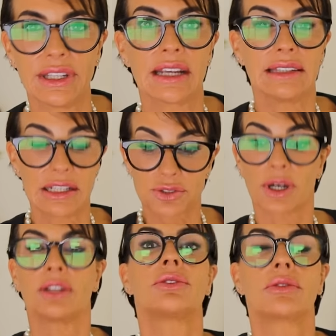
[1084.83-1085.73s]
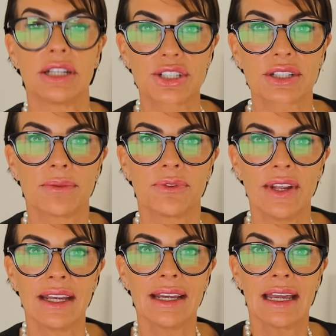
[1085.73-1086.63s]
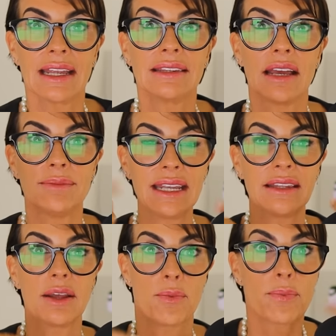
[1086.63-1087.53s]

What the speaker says: they try to reach something, that means the